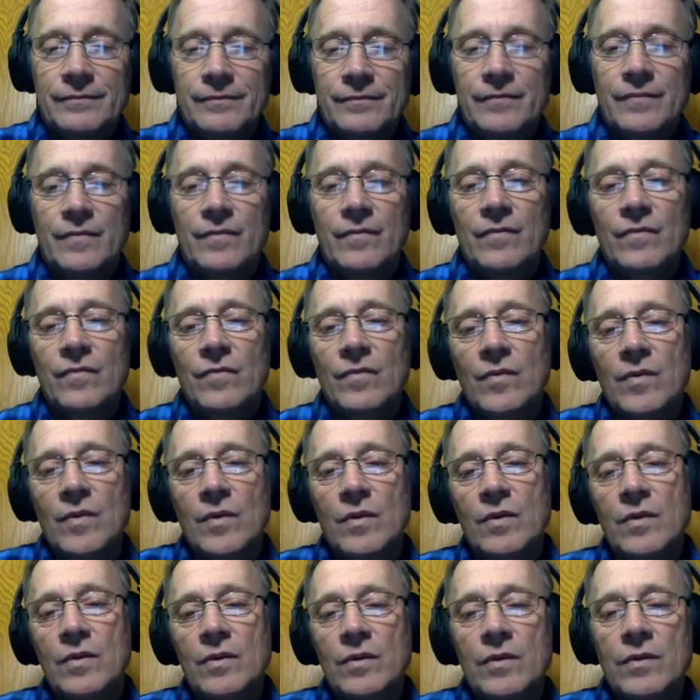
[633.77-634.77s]

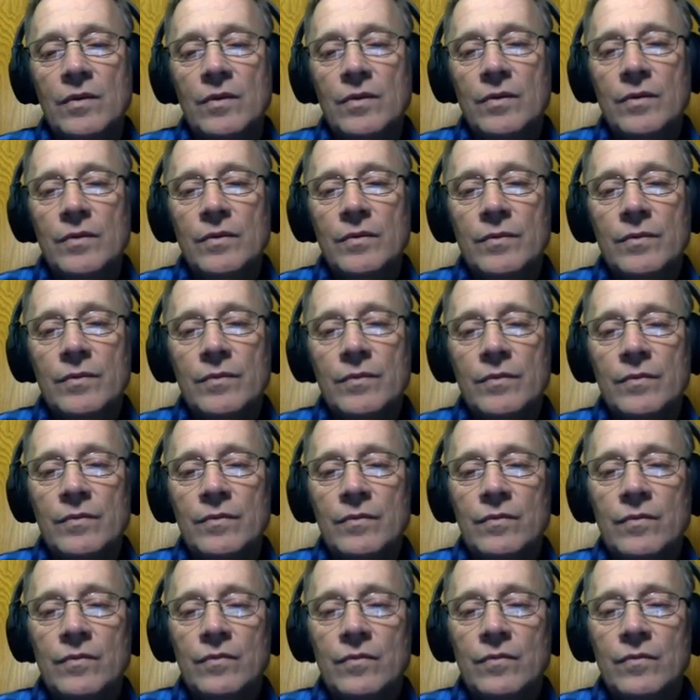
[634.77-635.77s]

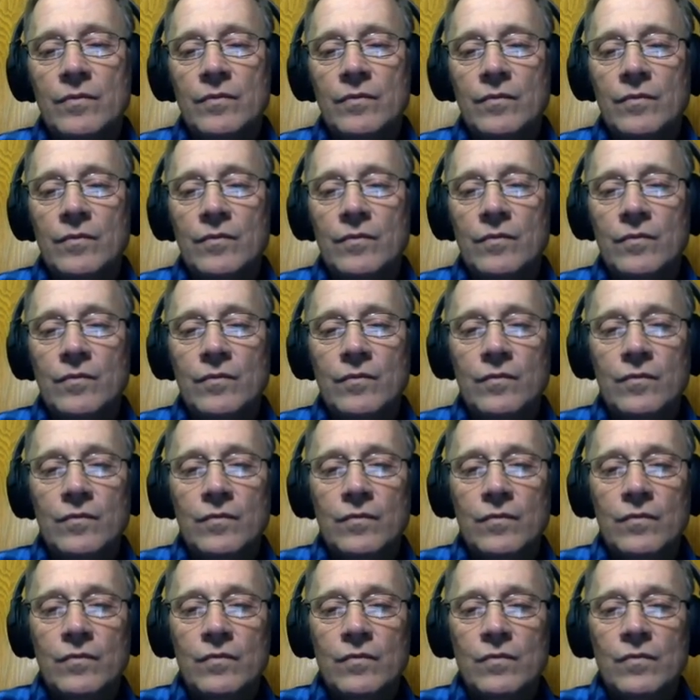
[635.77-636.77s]

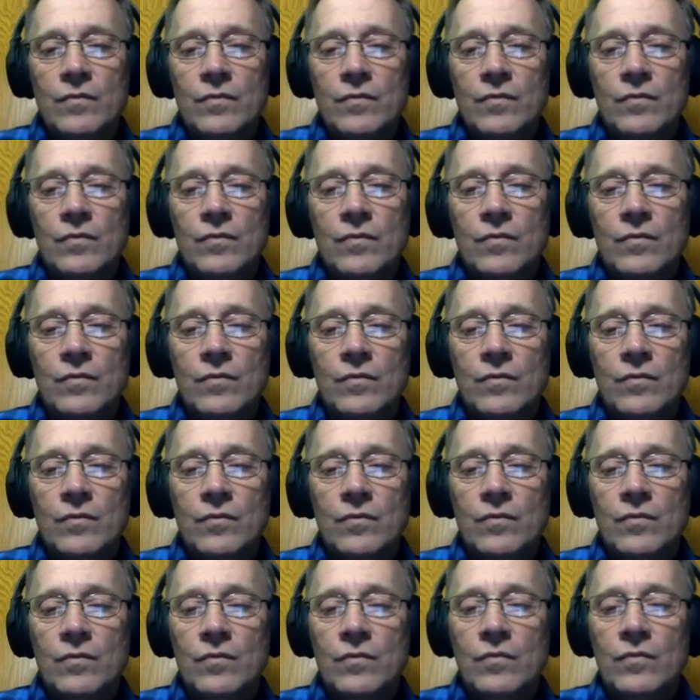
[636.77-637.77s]

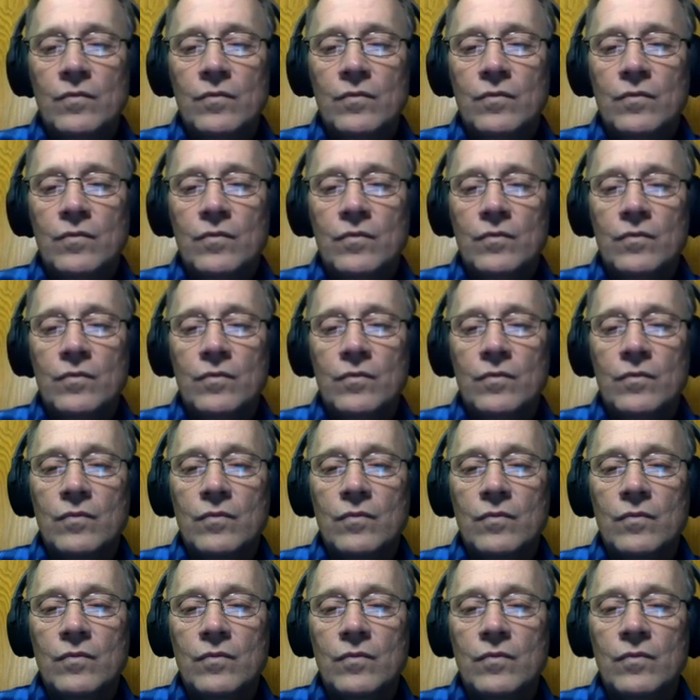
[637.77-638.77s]

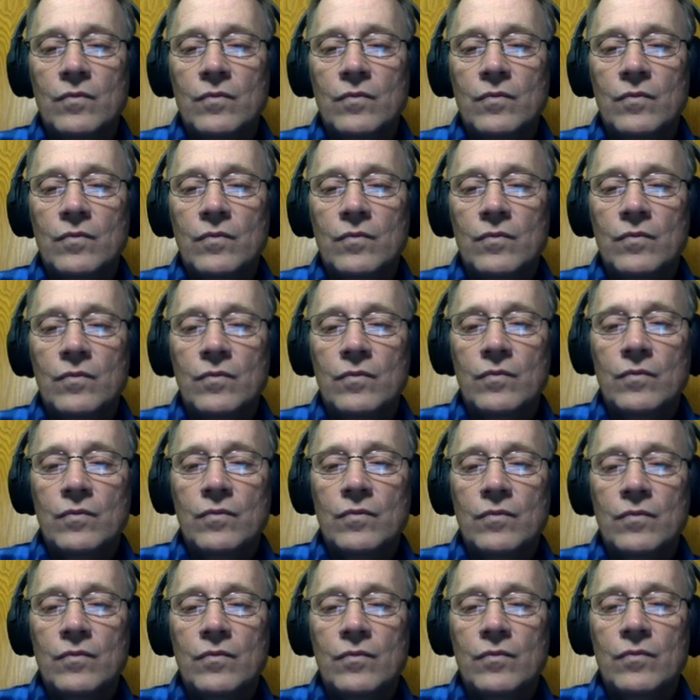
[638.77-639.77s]

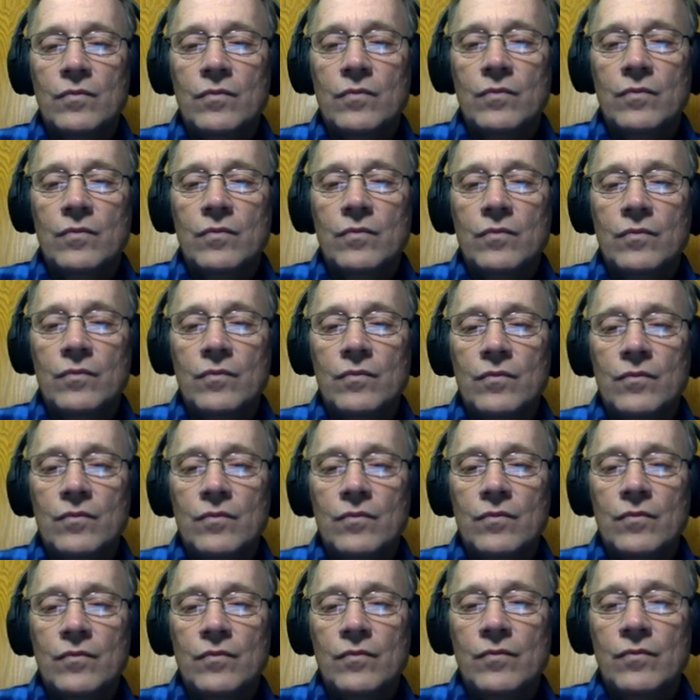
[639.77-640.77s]

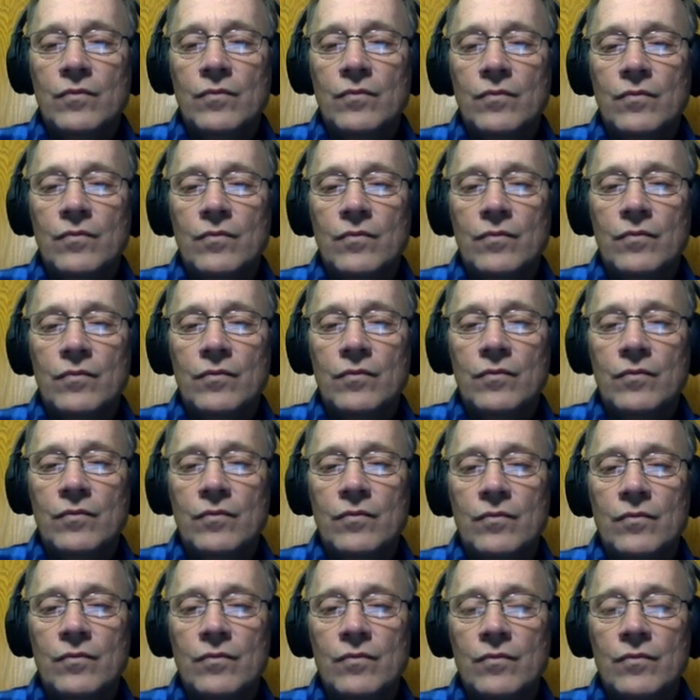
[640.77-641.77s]
This person isn't speaking.